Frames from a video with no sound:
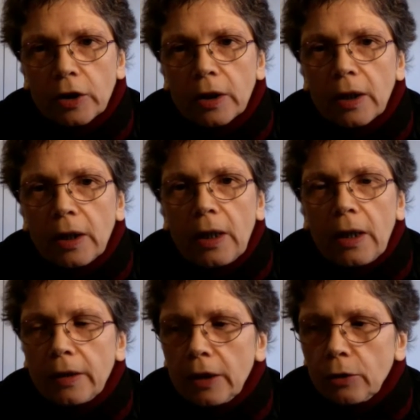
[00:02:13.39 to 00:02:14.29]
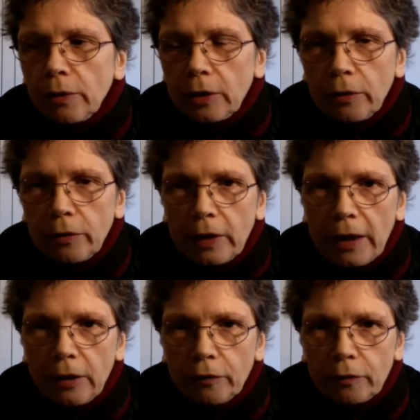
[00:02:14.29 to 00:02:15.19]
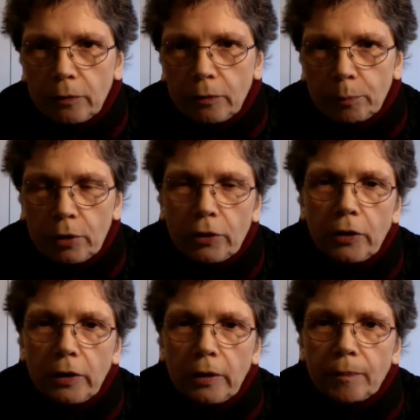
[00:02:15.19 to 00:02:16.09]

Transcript: and I used another kind of product,